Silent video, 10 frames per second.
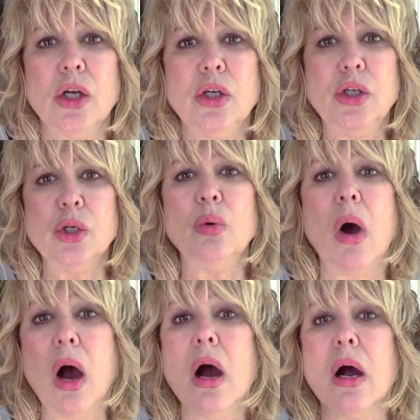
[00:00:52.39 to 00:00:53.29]
you
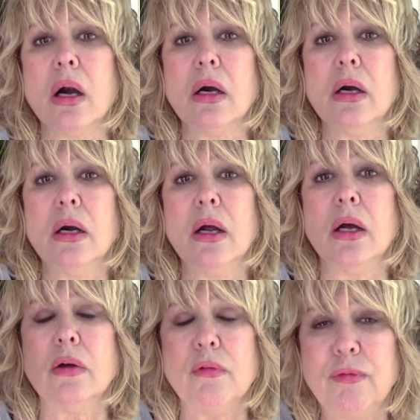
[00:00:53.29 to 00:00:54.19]
are
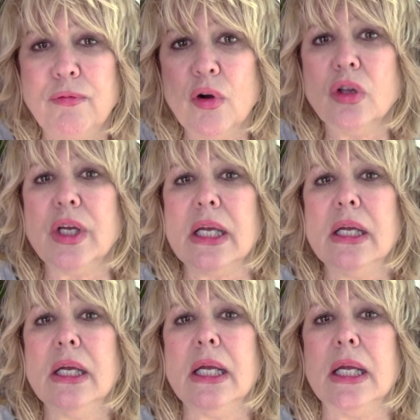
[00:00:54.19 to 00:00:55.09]
fully